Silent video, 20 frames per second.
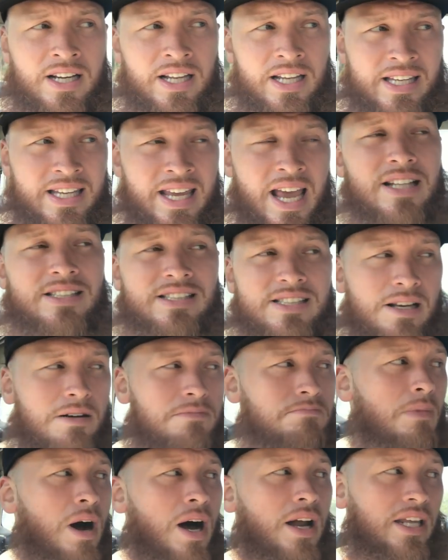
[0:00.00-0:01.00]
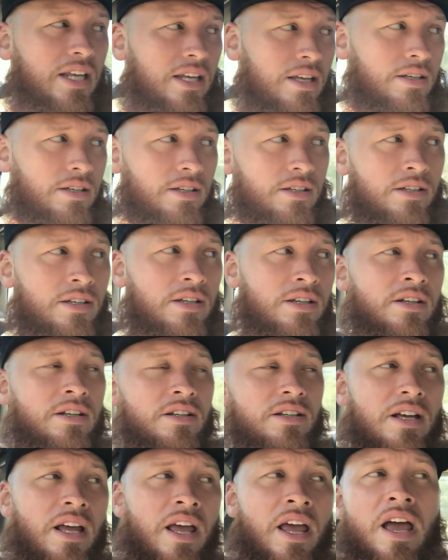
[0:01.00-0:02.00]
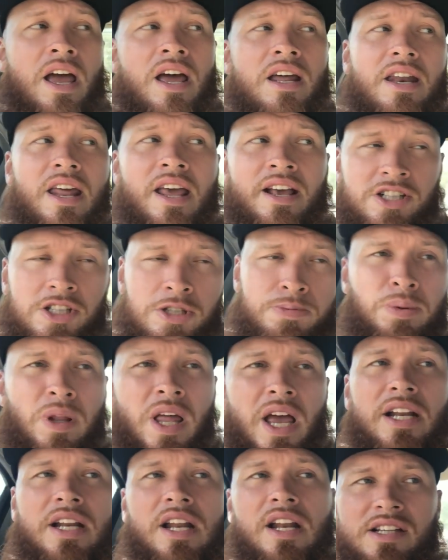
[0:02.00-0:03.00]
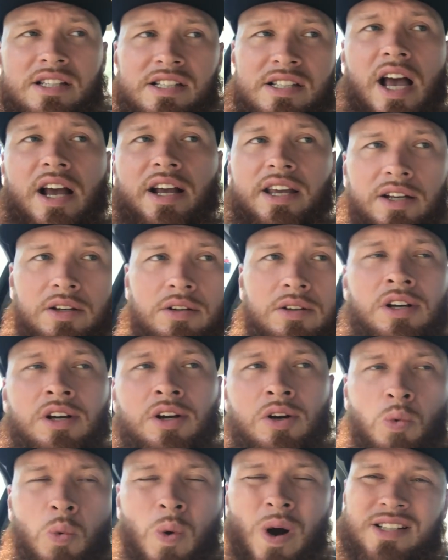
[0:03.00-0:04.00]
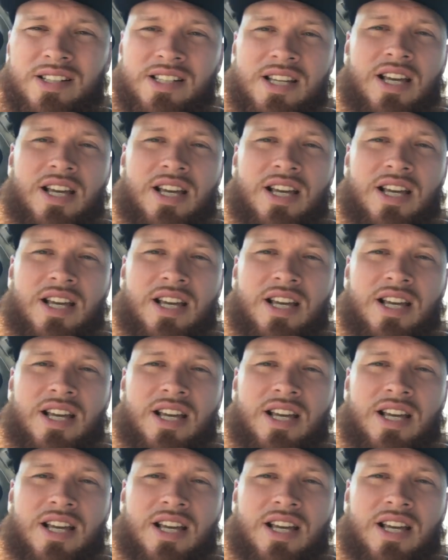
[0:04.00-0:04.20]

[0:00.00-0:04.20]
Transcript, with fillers: gonna get some money and explain in a second what